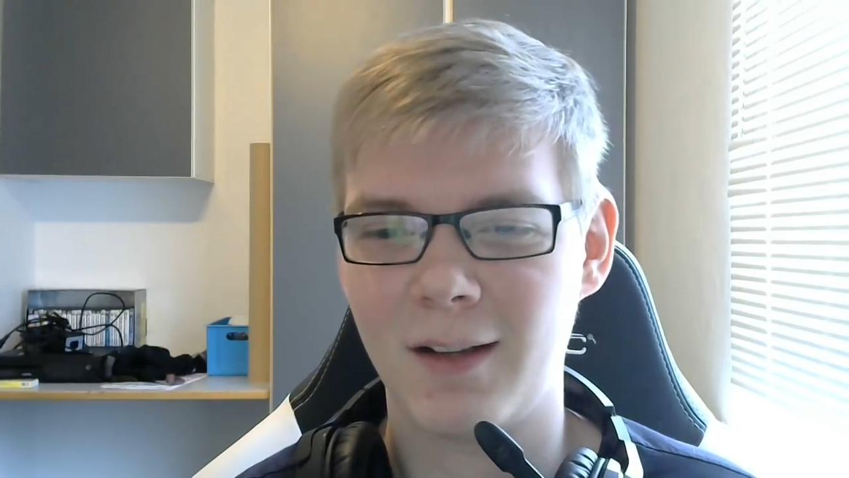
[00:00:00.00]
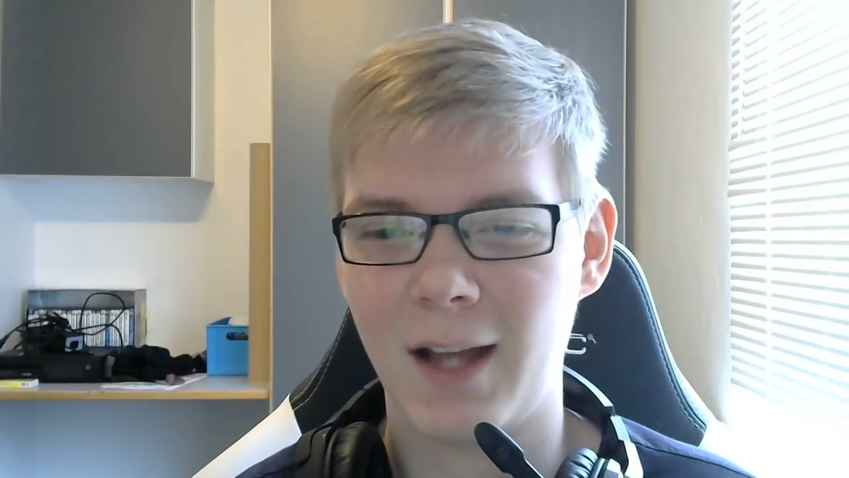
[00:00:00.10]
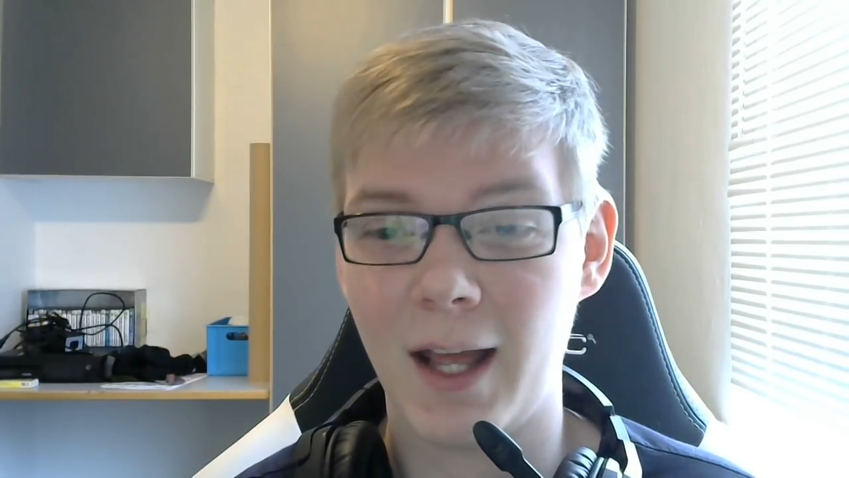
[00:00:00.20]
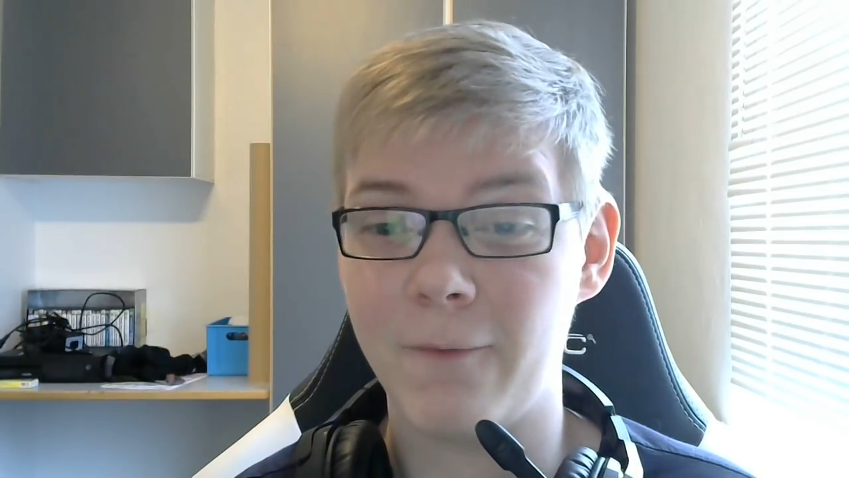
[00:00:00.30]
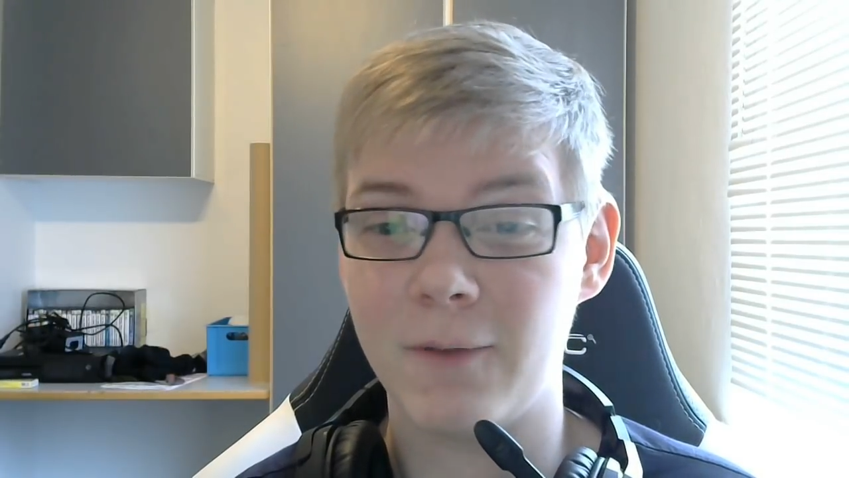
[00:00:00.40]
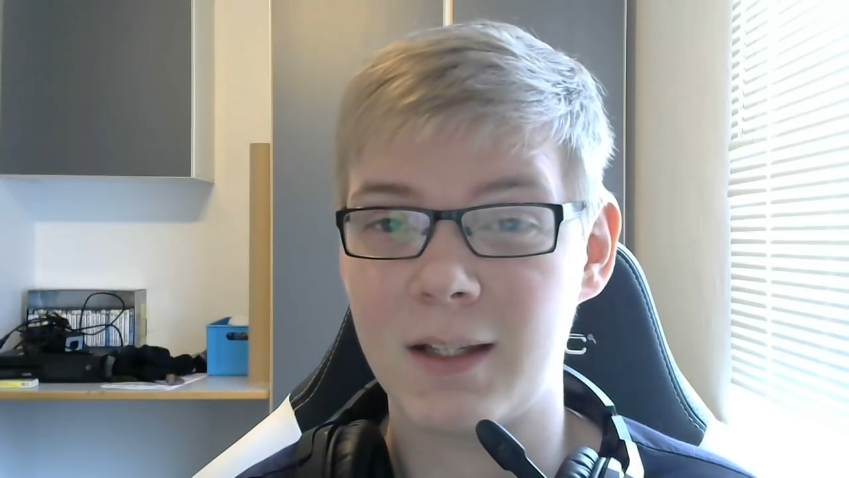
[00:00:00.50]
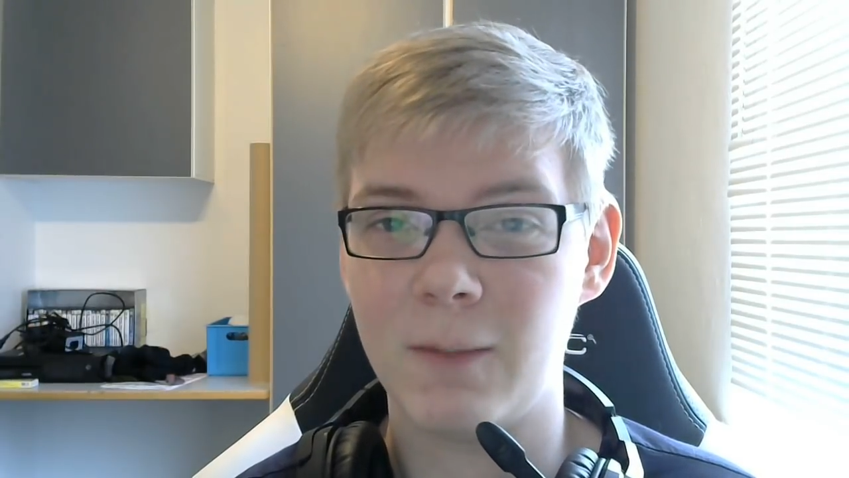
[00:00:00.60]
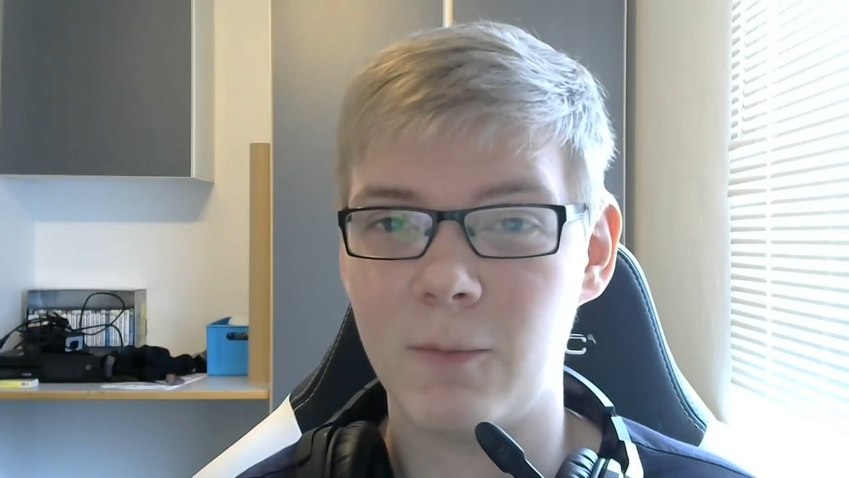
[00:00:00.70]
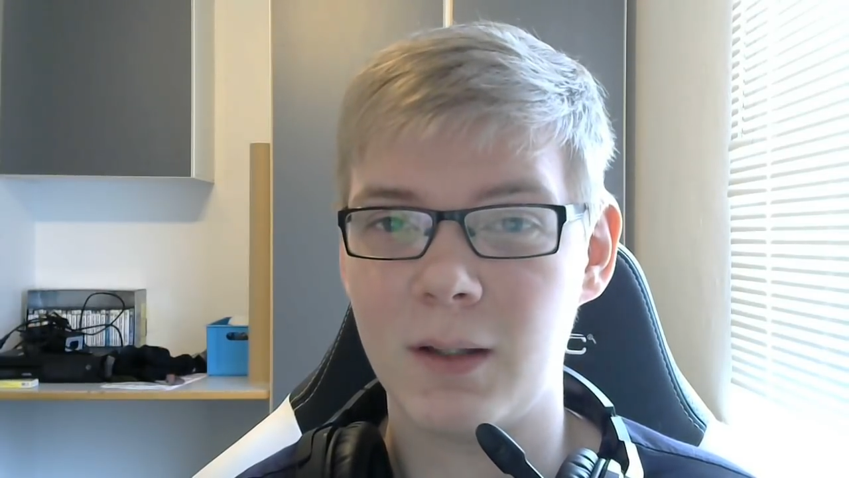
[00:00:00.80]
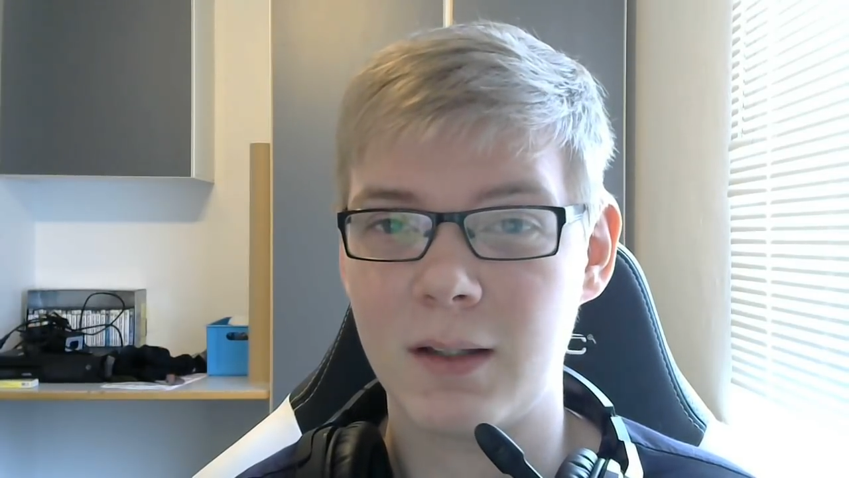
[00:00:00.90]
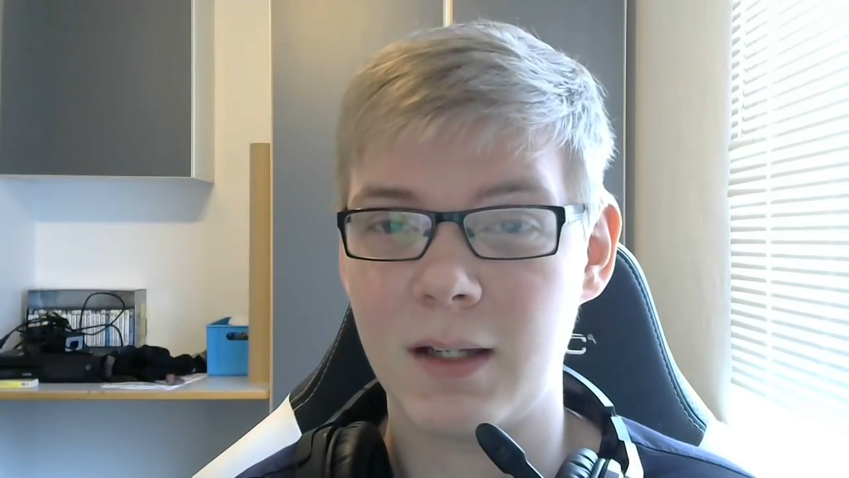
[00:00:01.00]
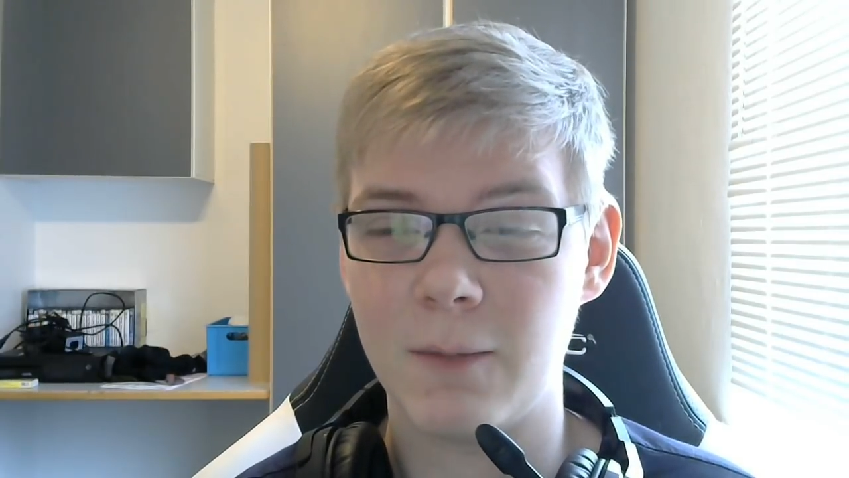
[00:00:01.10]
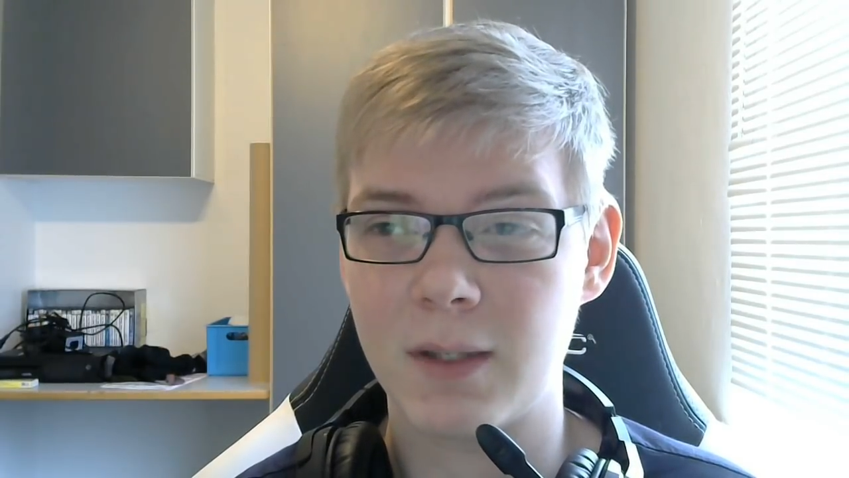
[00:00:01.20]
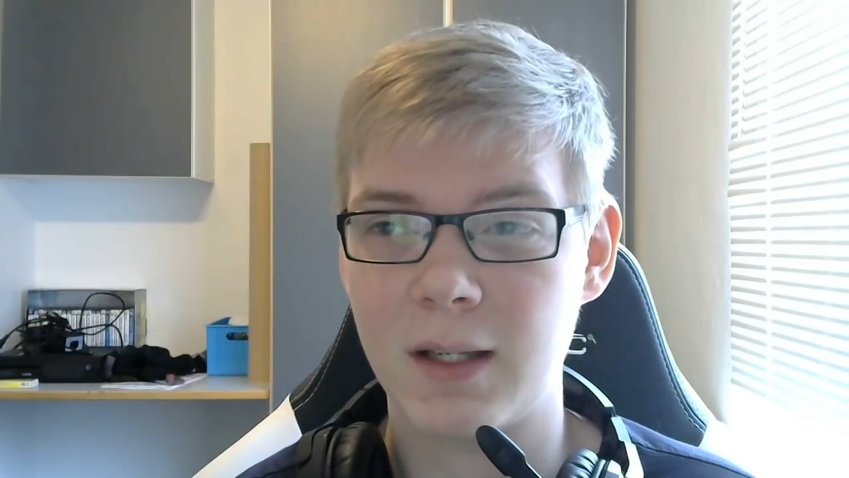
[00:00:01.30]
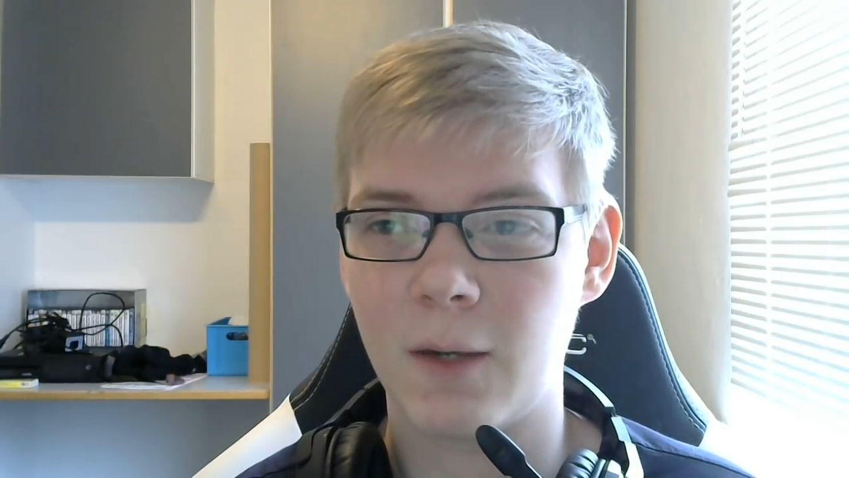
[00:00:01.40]
I haven't seen him
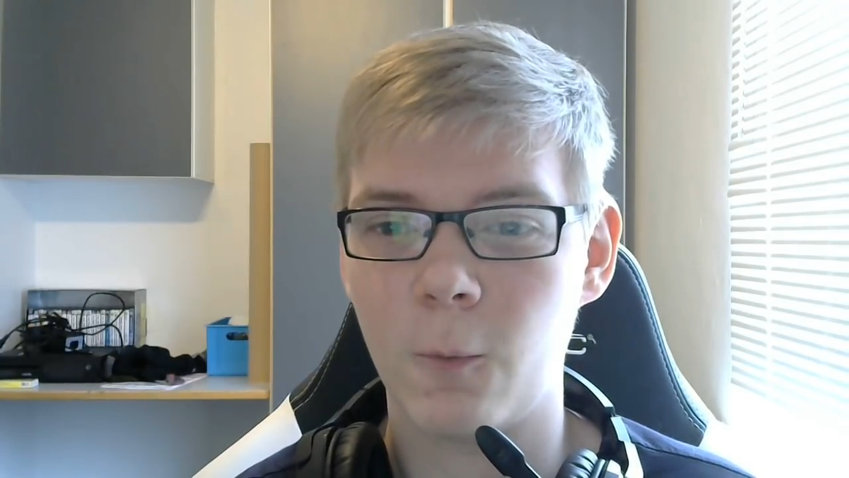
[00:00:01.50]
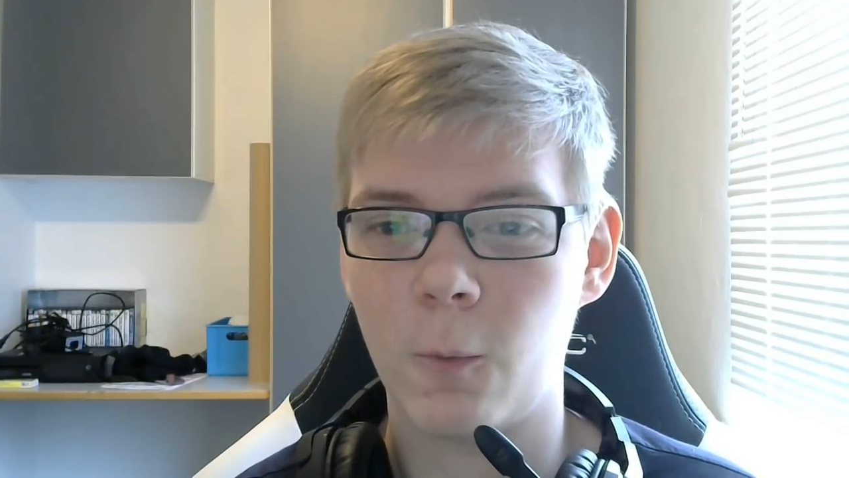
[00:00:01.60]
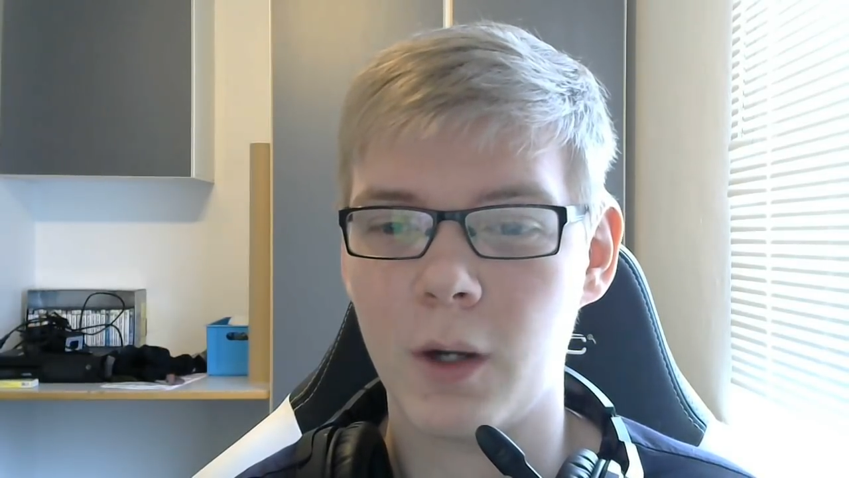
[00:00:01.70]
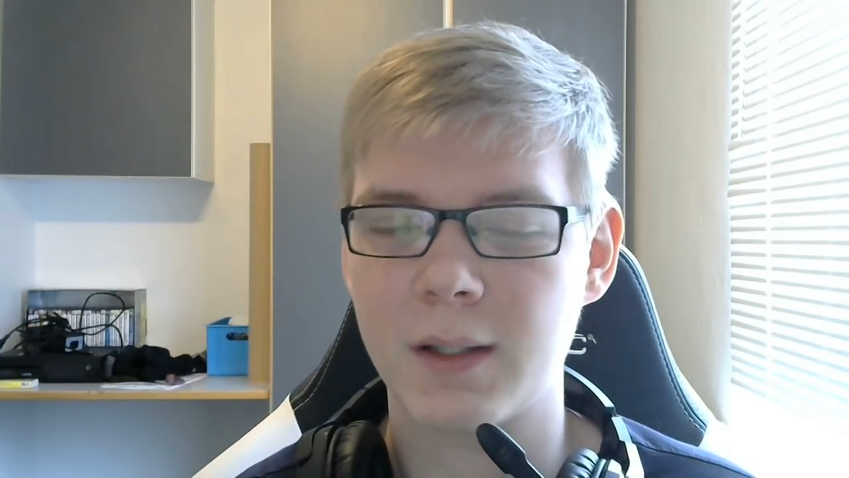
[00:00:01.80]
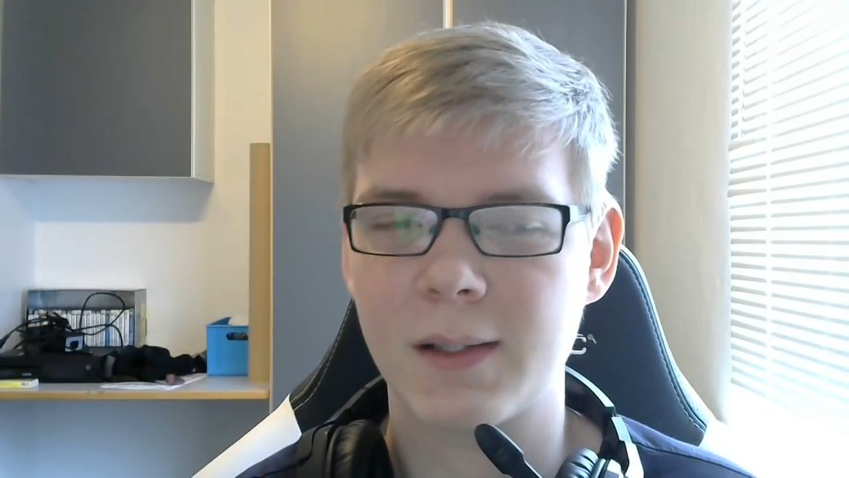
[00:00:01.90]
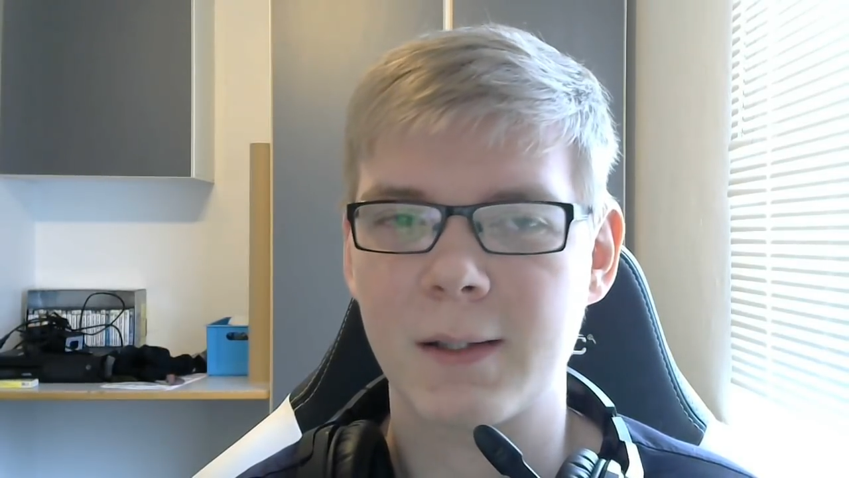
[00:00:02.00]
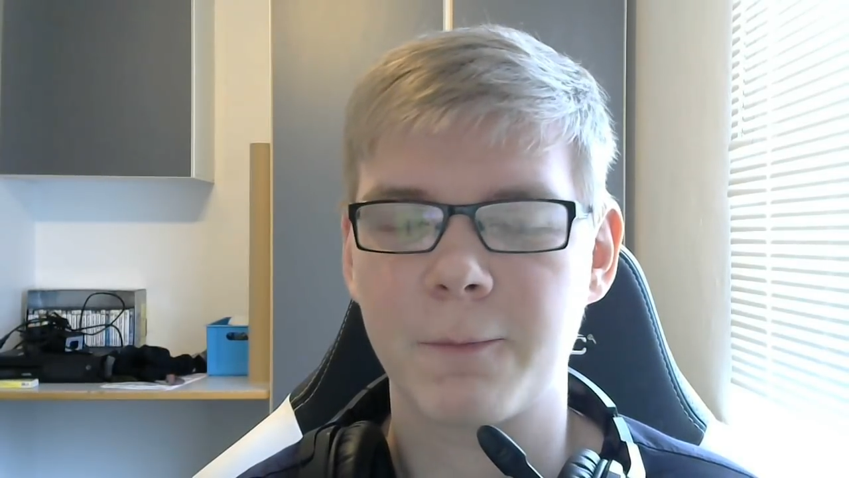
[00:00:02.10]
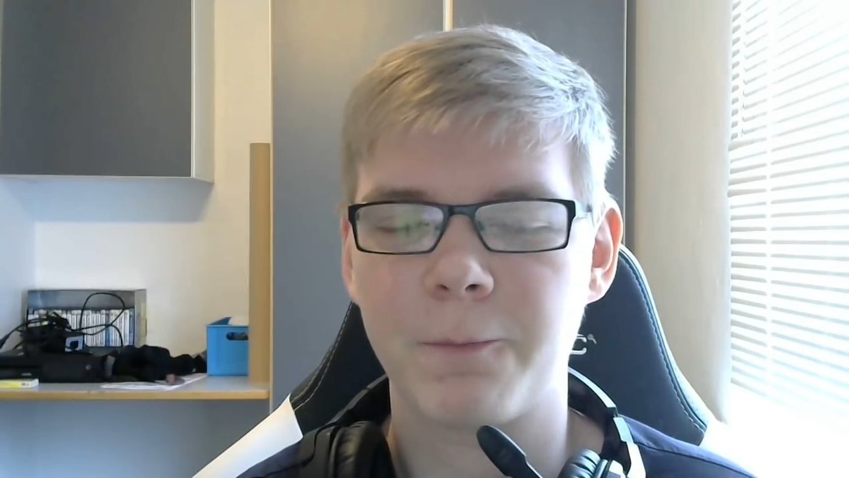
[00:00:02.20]
sick once.